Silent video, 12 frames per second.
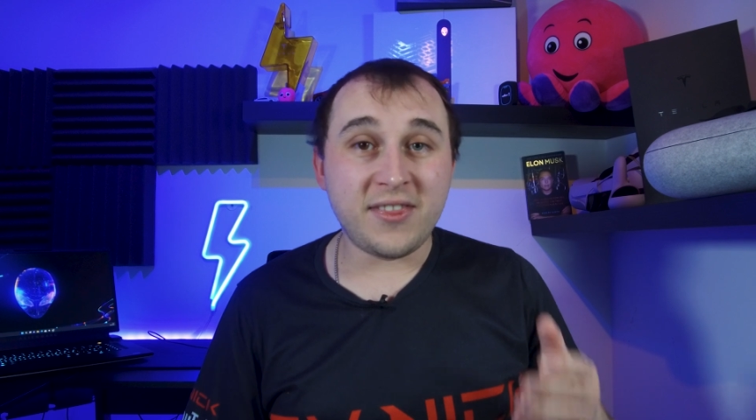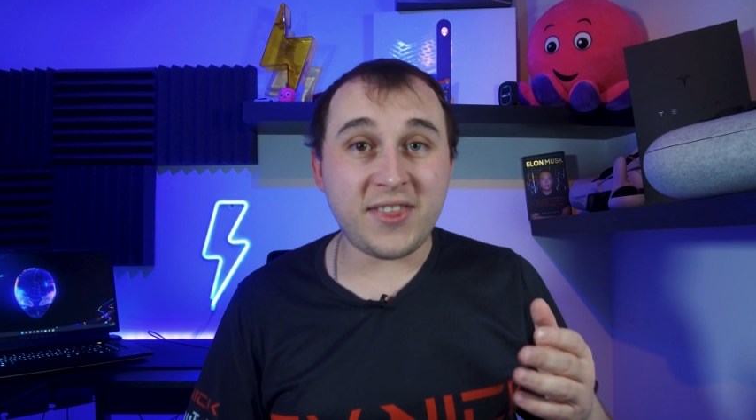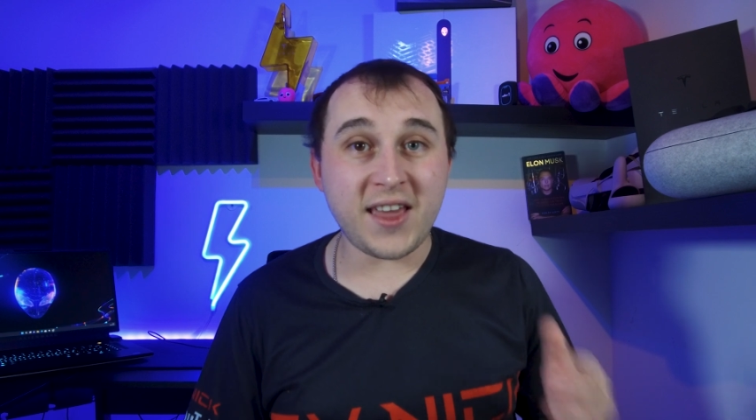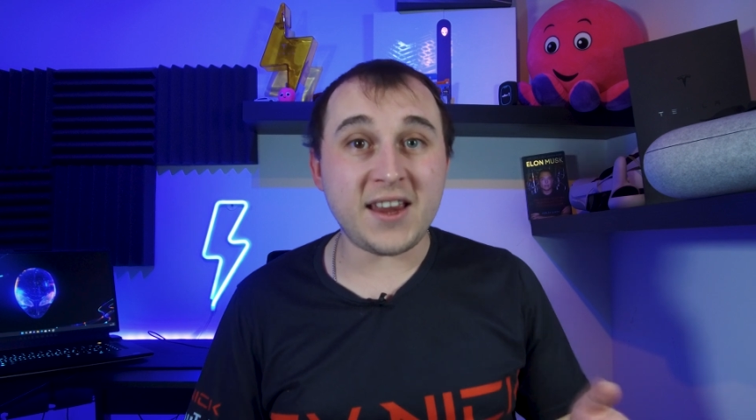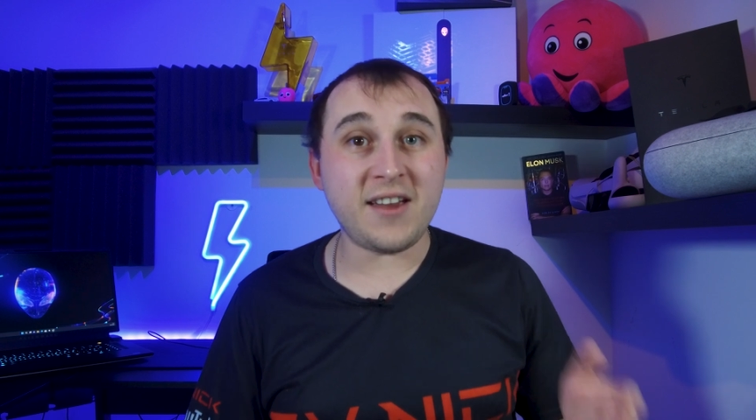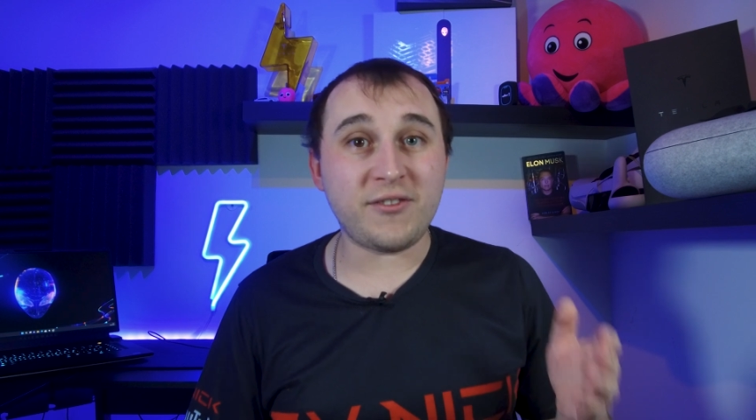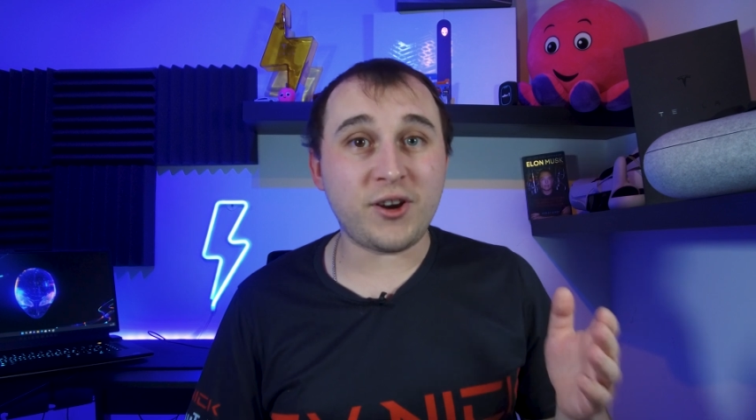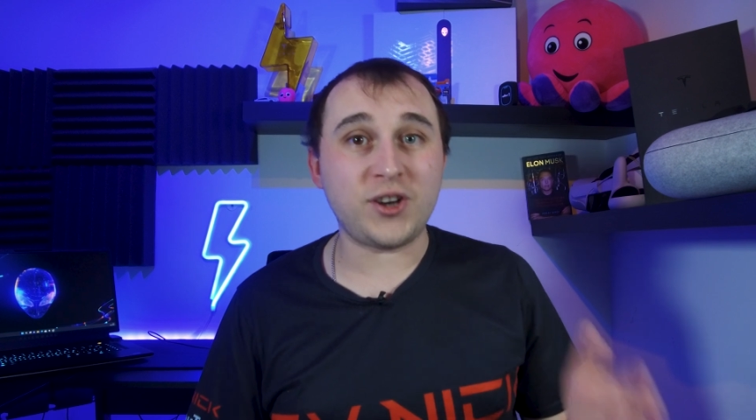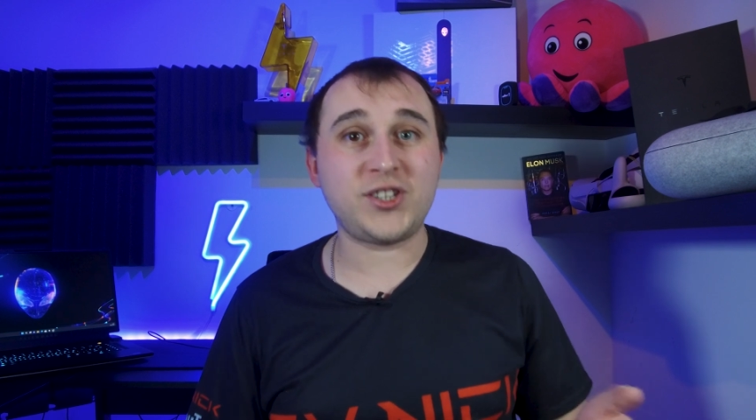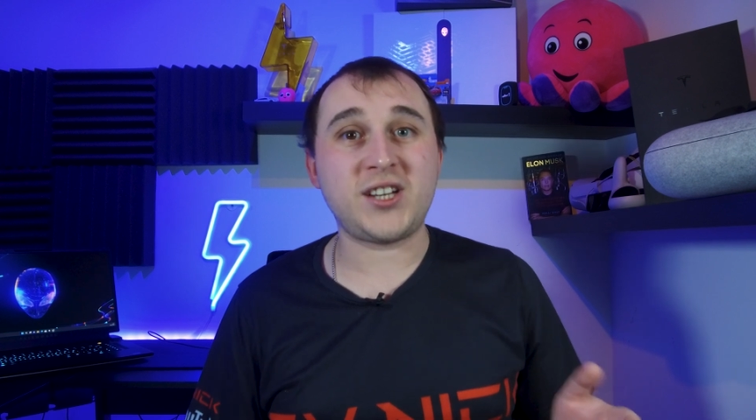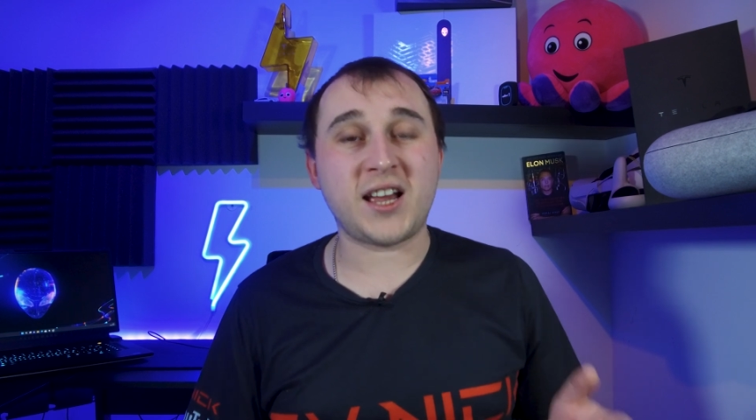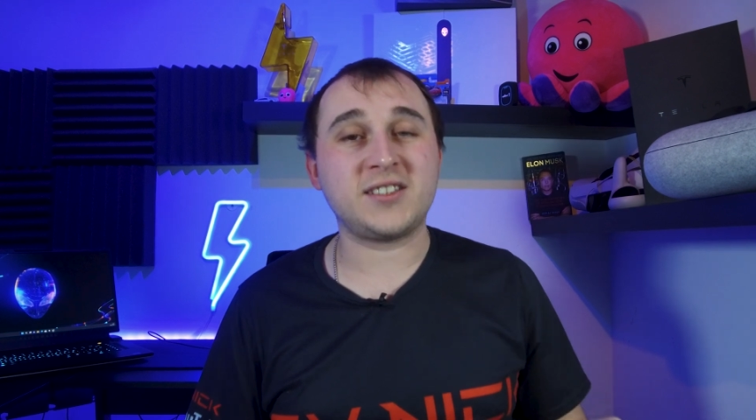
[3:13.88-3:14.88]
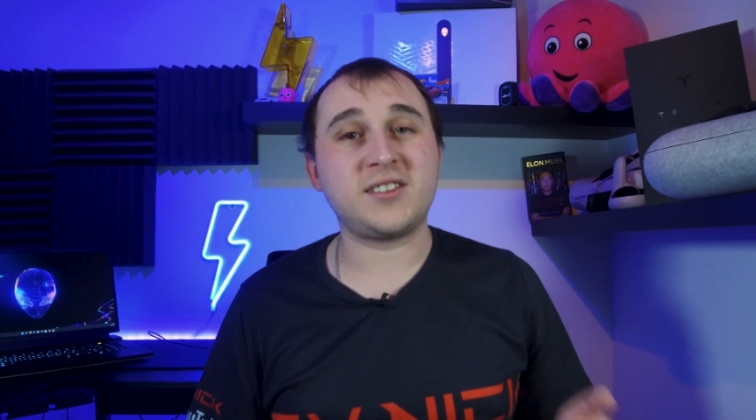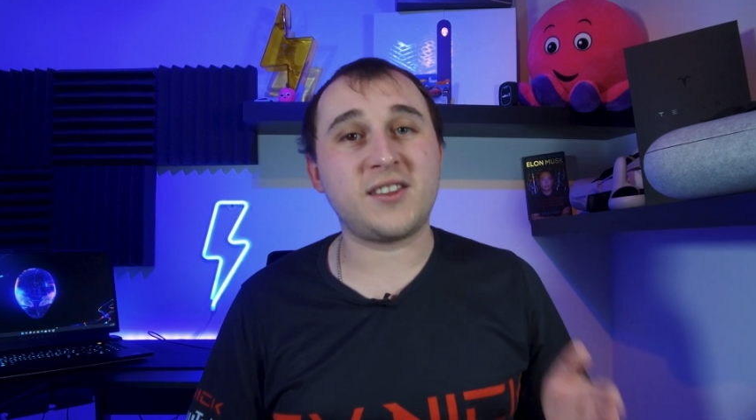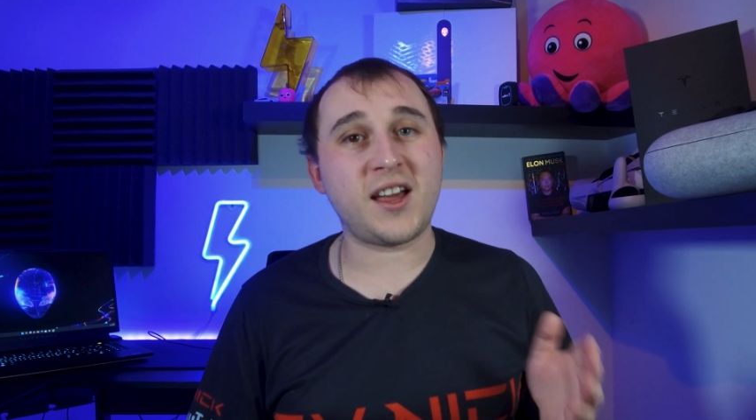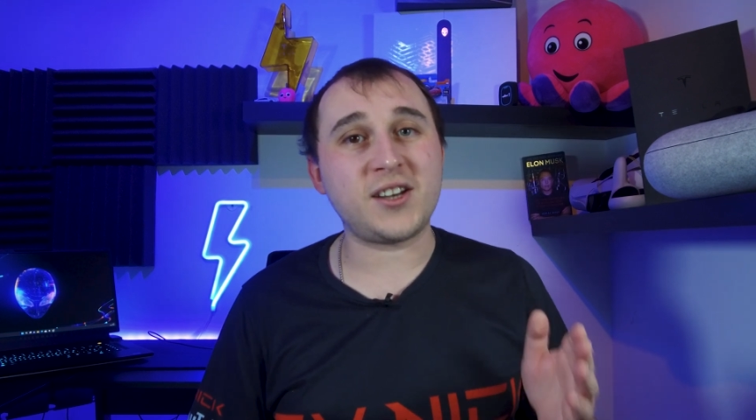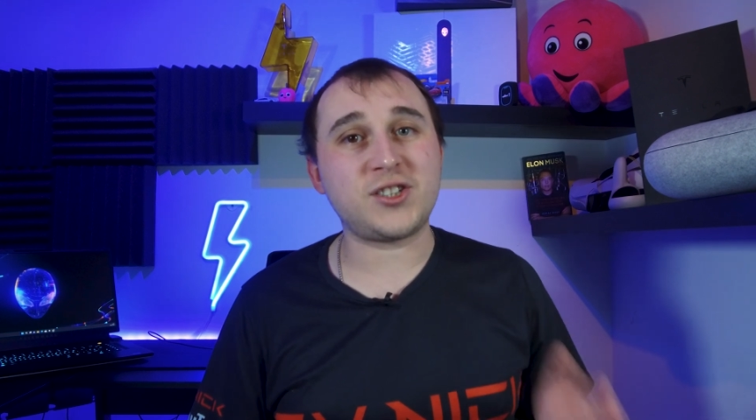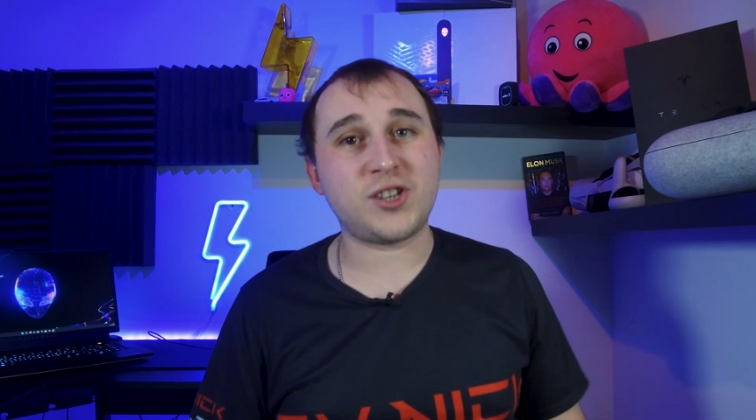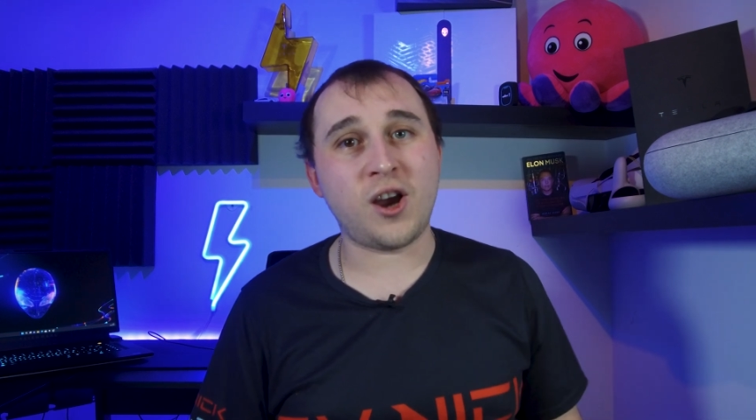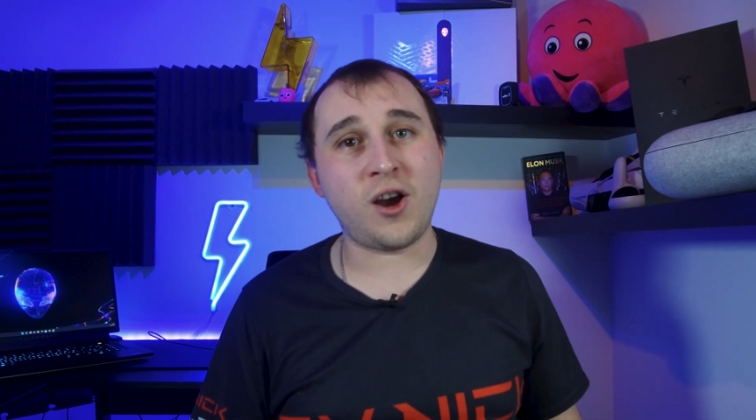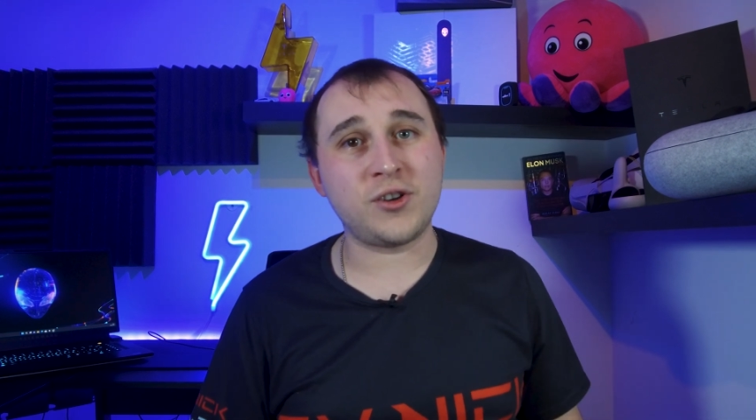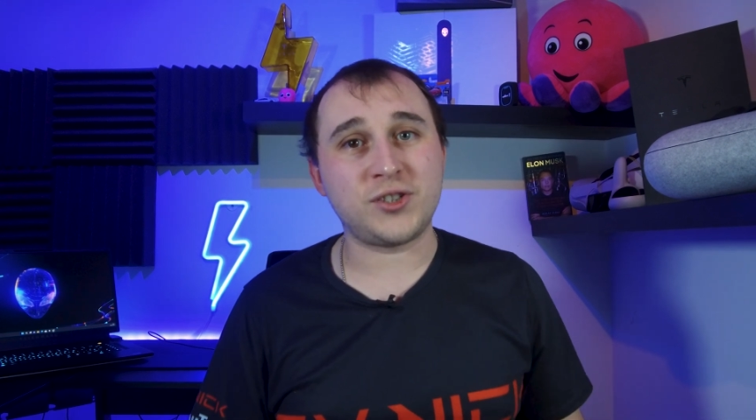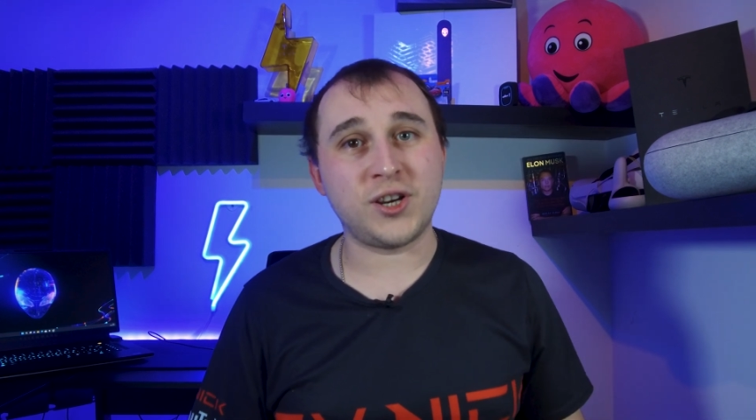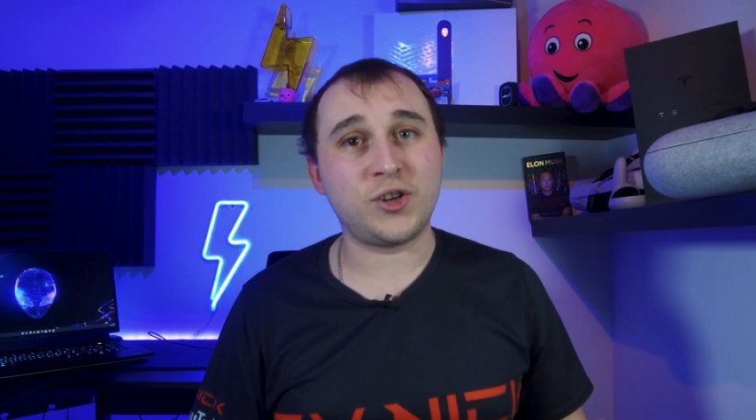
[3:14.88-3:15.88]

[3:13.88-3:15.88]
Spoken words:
they have got a chance that that charger